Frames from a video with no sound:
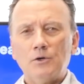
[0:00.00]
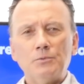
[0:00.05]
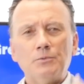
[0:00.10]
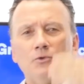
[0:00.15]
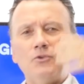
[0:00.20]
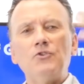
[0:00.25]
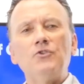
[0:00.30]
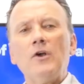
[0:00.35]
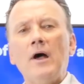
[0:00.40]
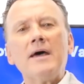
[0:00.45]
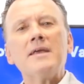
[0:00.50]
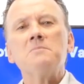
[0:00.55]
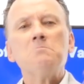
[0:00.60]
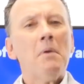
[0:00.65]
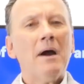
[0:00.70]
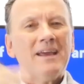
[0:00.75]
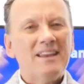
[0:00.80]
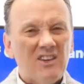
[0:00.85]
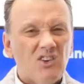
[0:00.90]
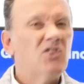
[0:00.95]
son
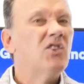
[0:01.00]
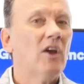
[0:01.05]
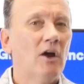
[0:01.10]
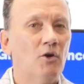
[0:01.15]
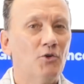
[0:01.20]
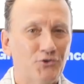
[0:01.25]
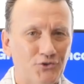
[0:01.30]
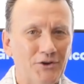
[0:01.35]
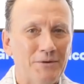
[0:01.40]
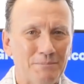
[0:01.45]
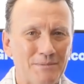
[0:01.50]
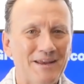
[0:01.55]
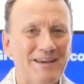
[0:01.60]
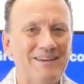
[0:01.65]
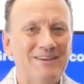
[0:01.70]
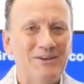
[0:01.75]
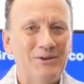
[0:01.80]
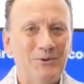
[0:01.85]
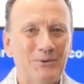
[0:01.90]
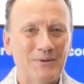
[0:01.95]
might sell
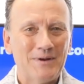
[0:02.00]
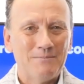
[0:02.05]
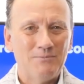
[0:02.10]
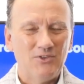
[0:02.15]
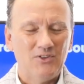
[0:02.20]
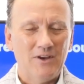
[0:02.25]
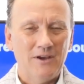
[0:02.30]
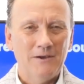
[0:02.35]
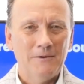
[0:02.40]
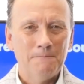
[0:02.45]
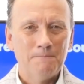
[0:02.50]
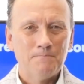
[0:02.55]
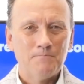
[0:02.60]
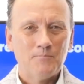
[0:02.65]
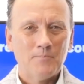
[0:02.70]
someday. You know what I'm saying?